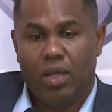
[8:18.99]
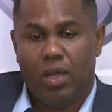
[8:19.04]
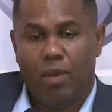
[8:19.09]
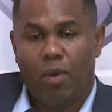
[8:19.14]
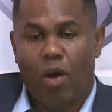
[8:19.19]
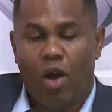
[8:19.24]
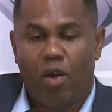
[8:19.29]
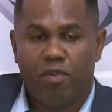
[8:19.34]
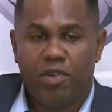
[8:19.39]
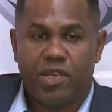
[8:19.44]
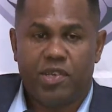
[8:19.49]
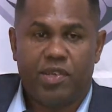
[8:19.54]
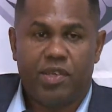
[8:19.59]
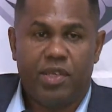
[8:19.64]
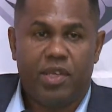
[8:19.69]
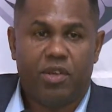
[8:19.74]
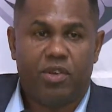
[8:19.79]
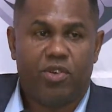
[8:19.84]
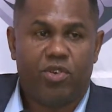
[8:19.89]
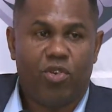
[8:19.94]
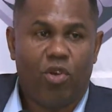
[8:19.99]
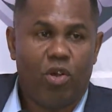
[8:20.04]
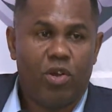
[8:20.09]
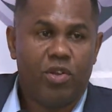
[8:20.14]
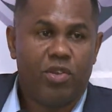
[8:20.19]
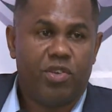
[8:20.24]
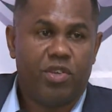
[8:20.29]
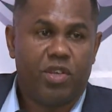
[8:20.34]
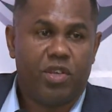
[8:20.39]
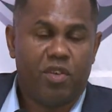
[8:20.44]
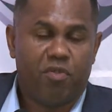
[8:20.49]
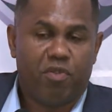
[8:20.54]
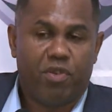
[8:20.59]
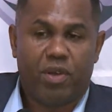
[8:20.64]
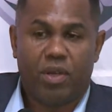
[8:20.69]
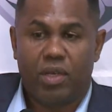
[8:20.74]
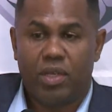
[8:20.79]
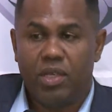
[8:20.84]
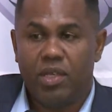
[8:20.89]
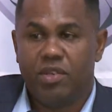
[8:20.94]
Obviously, there are tons of different
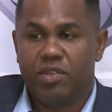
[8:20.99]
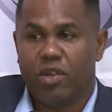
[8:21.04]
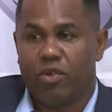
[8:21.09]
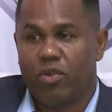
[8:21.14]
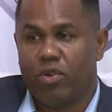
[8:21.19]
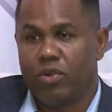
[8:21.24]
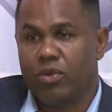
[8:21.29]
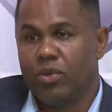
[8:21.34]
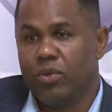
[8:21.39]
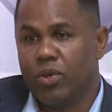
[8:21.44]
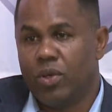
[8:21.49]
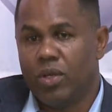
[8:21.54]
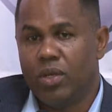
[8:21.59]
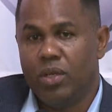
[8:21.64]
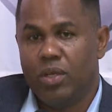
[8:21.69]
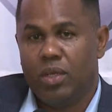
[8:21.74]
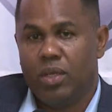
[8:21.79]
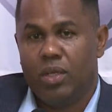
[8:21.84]
leagues around the world,